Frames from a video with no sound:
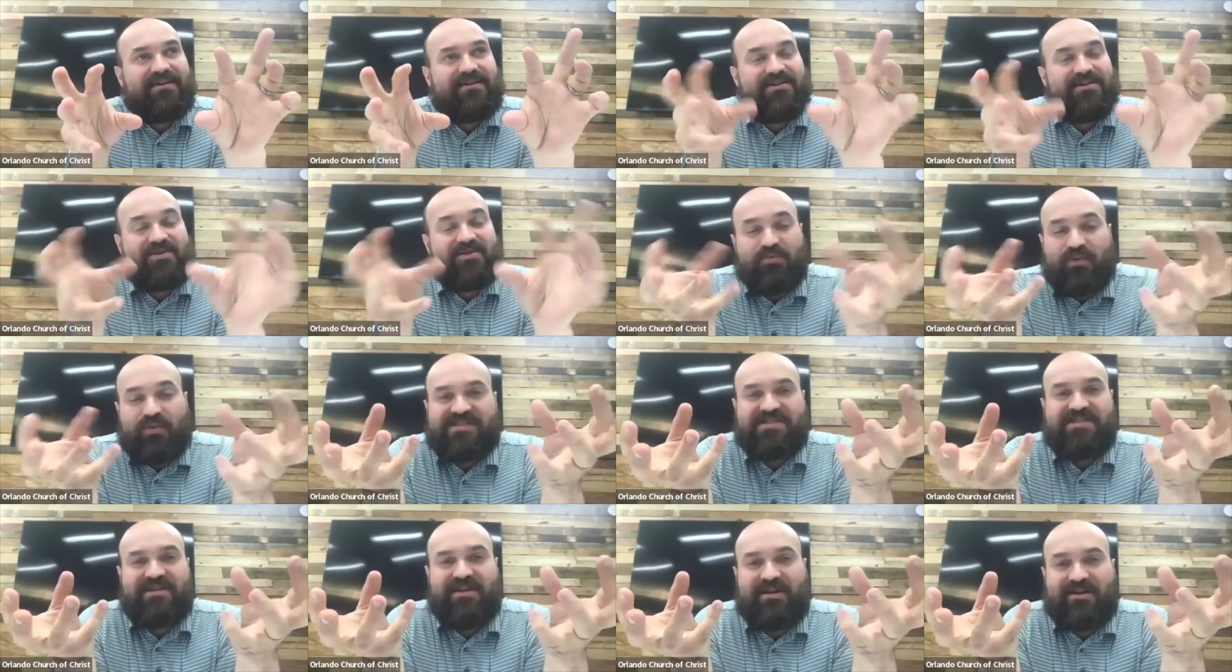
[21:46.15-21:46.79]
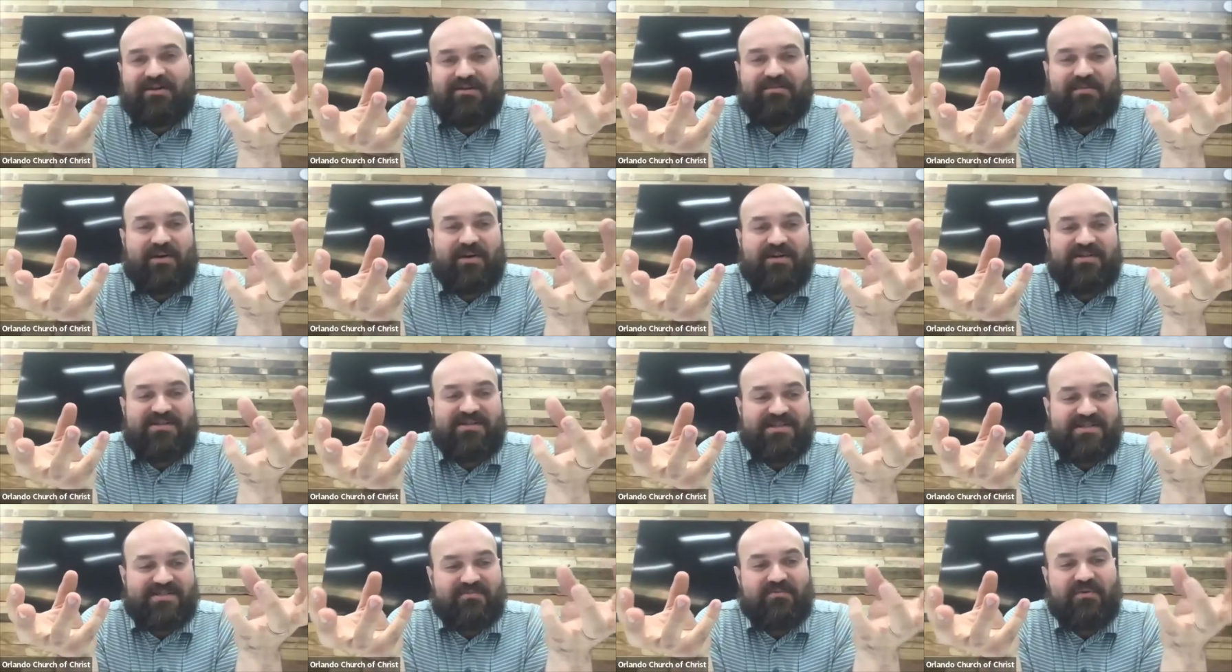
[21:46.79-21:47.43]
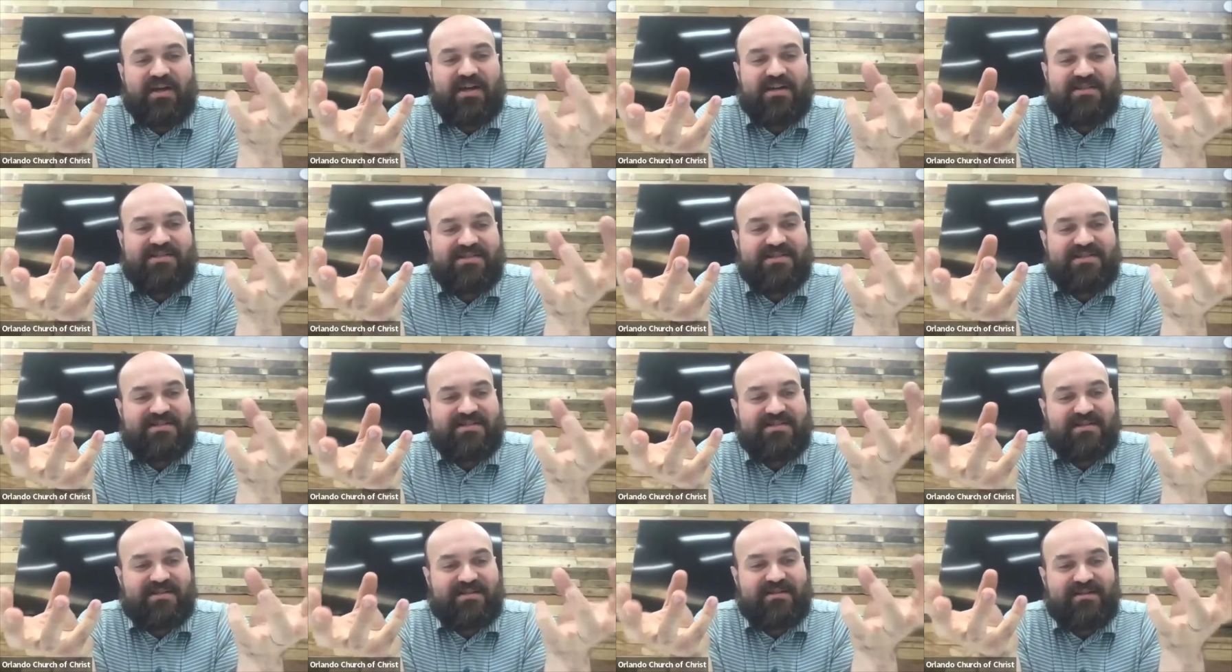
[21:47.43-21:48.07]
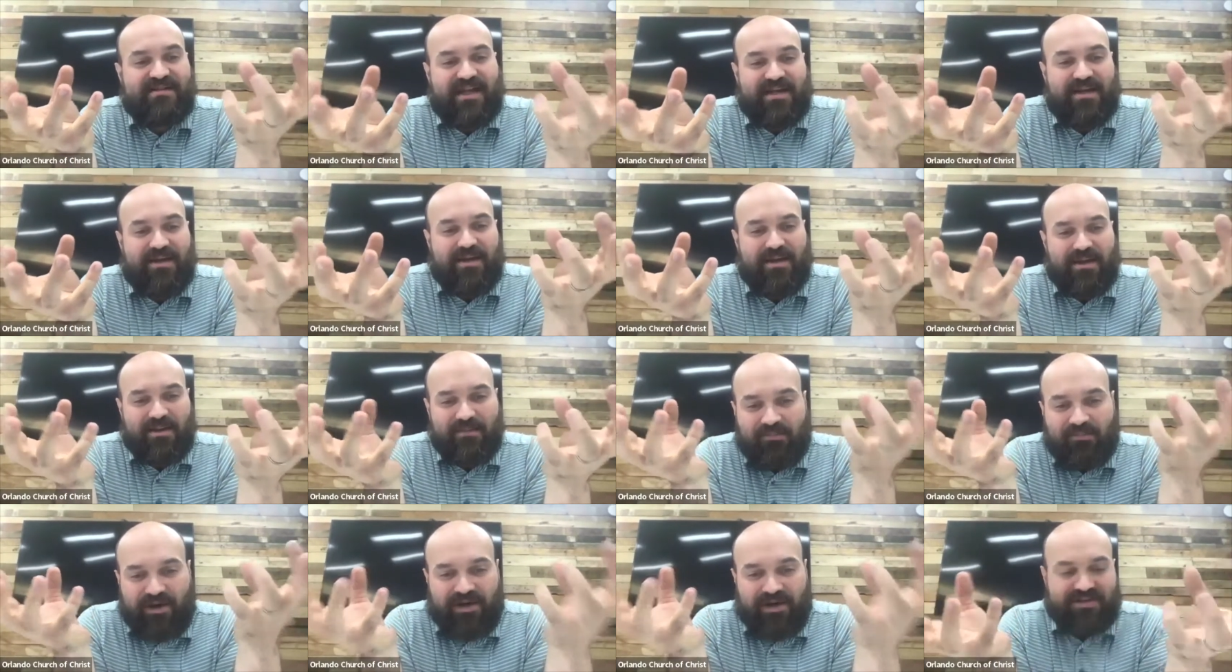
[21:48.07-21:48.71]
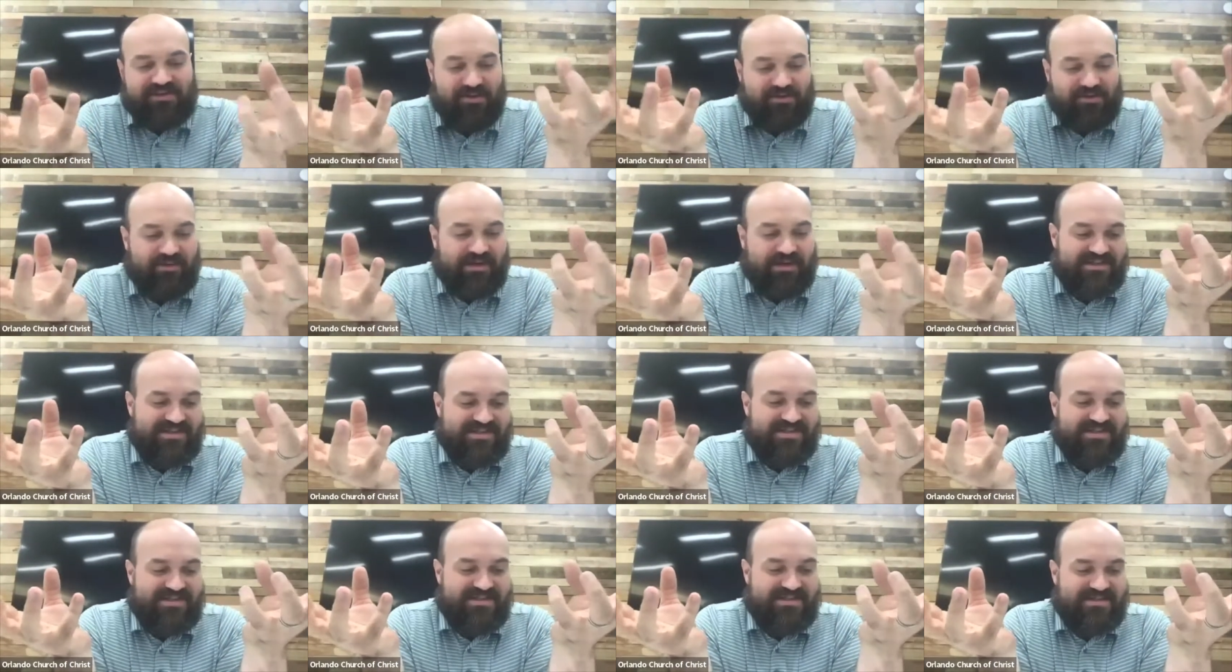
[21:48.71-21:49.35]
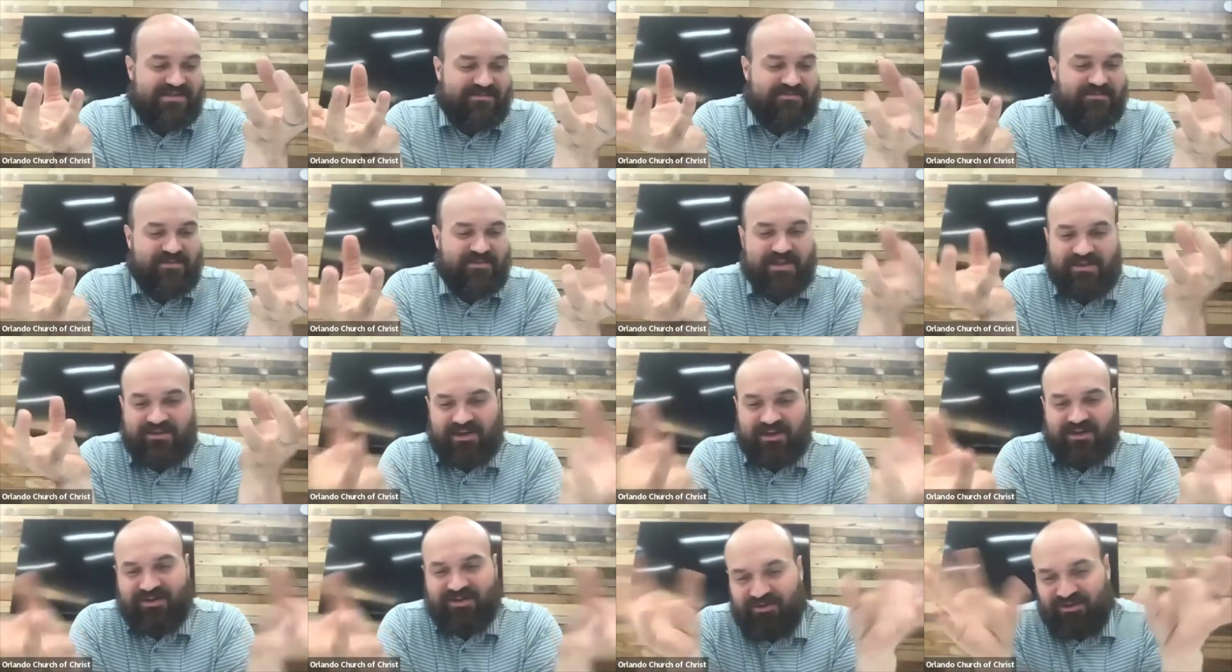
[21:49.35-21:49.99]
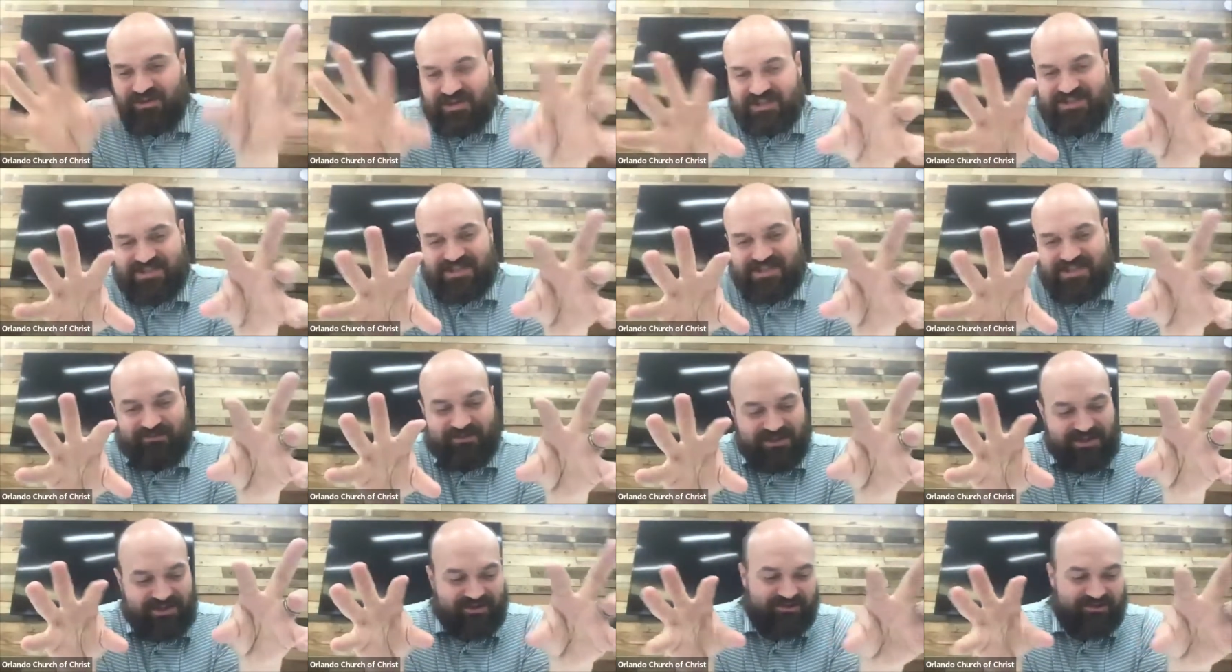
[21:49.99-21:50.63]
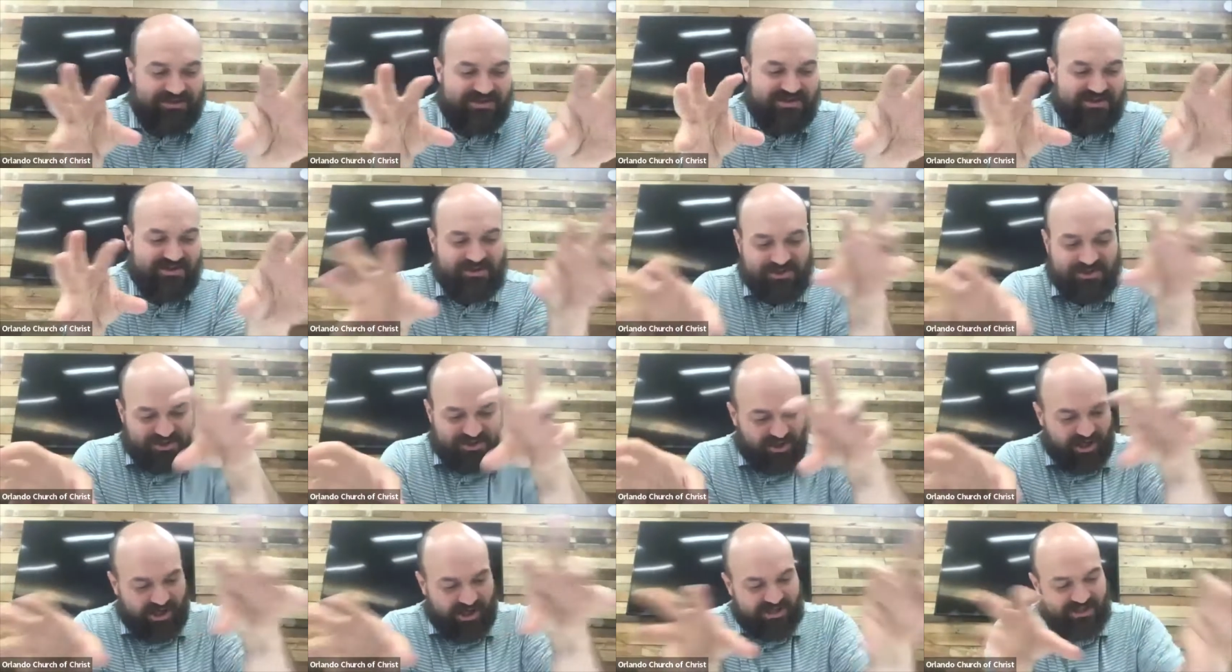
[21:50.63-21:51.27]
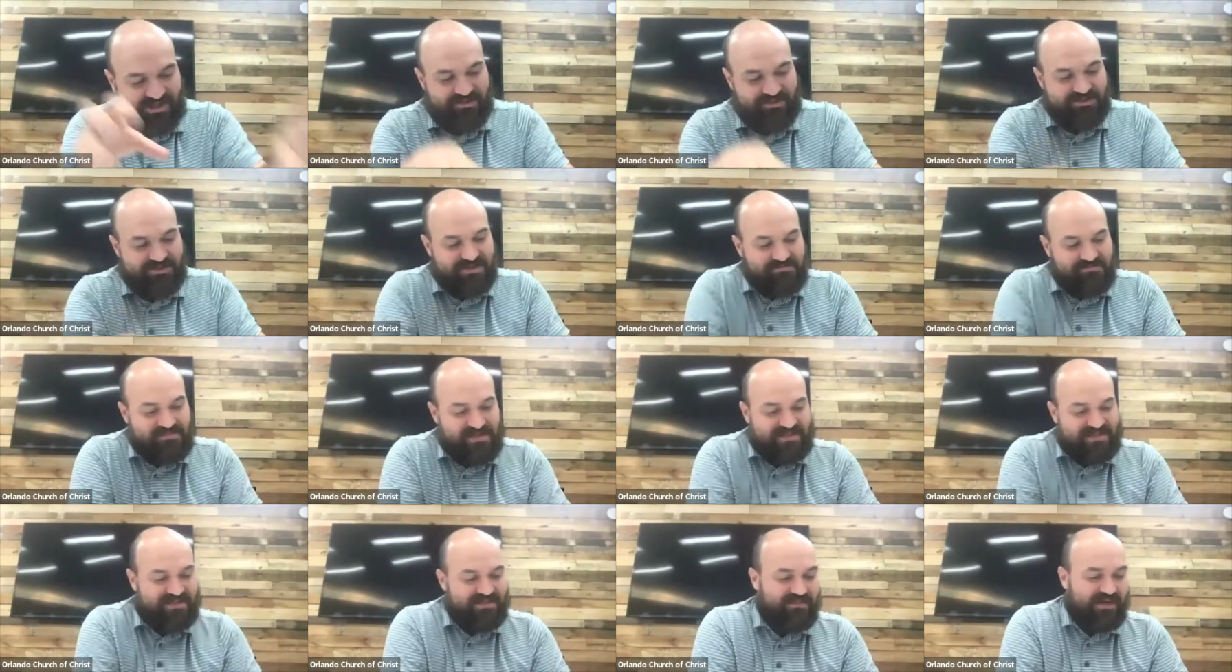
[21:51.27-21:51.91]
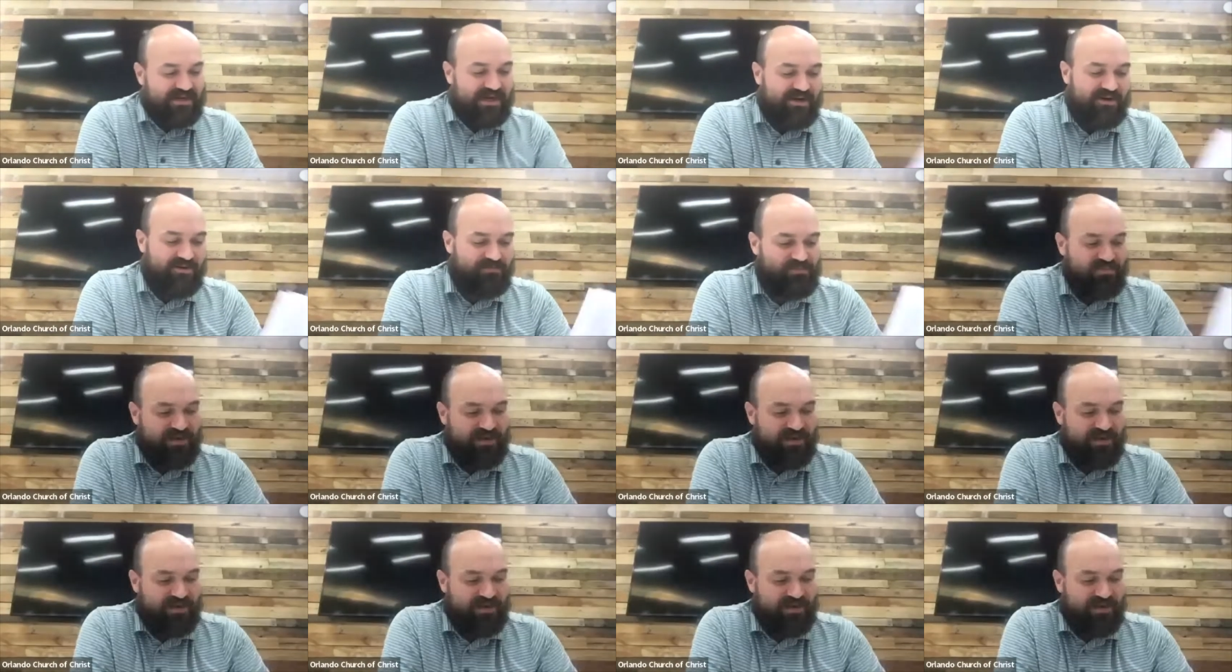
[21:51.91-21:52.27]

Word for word: twist the other person's wrists and like break their wrists, but they're doing the same to you. So you're trying to, to beat them out.